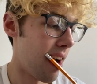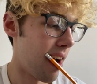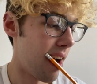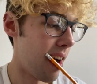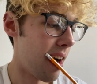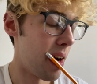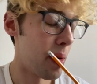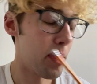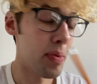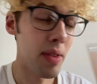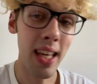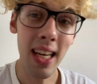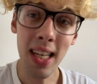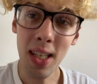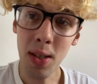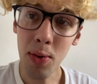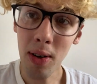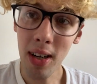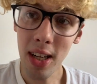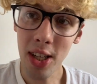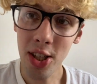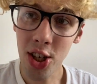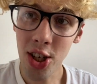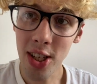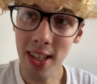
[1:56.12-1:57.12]
But this one
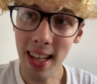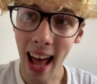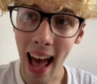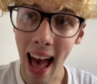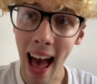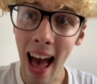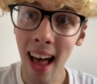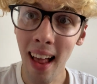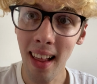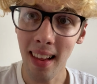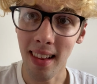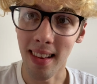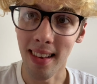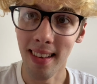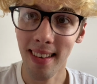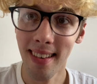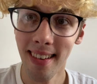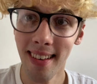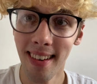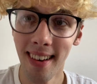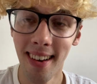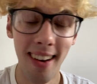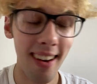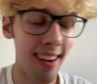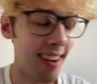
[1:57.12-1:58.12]
is just hell.
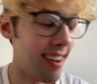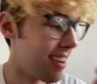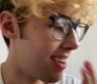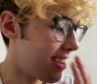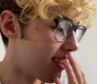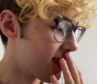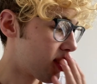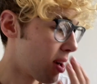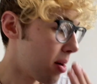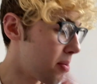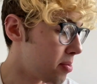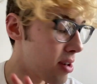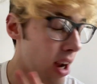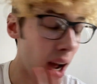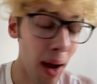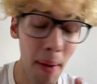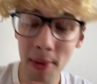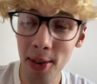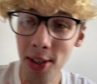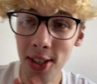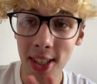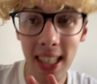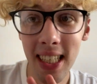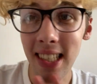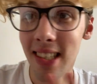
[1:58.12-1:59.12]
So I'm, I
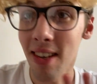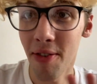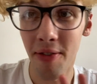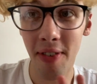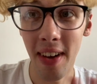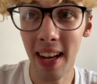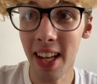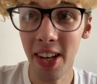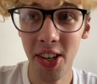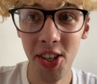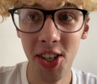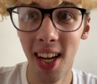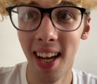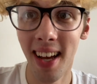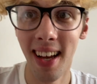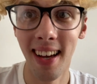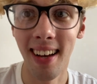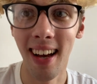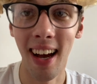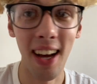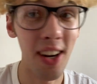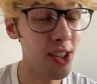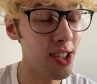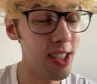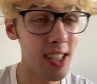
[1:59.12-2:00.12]
just need to finish it.
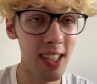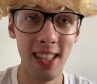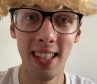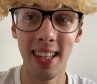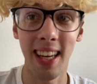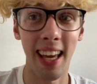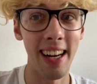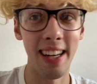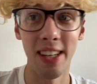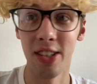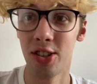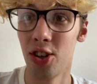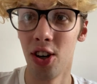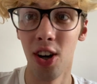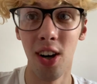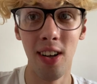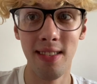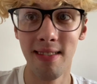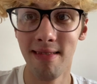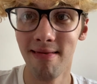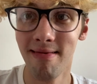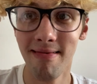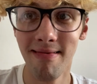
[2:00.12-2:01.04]
I just need to get it done.